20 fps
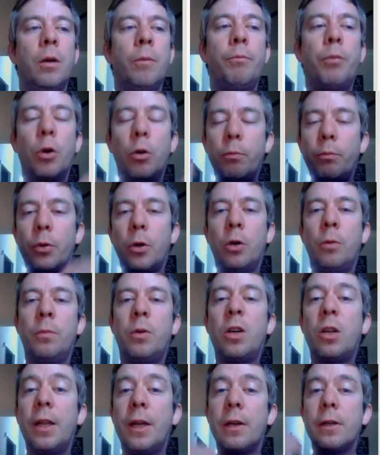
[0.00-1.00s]
Boom, boom,
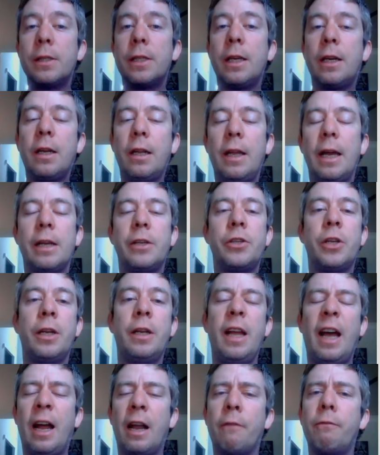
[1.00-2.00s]
clears the
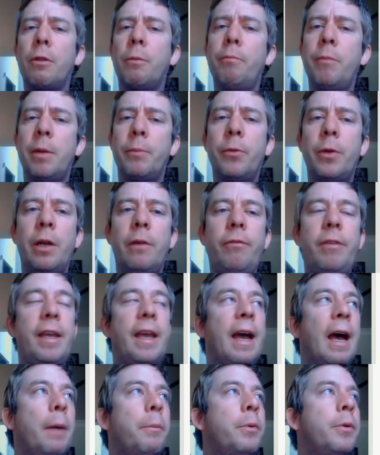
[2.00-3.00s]
collection out of the memory of the
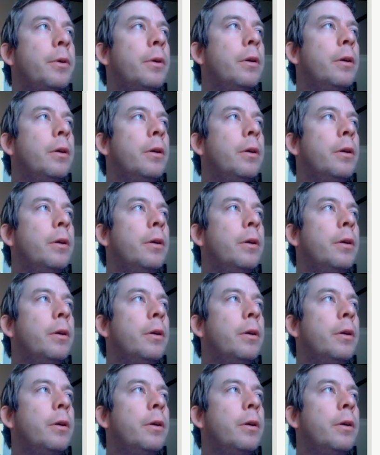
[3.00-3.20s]
app.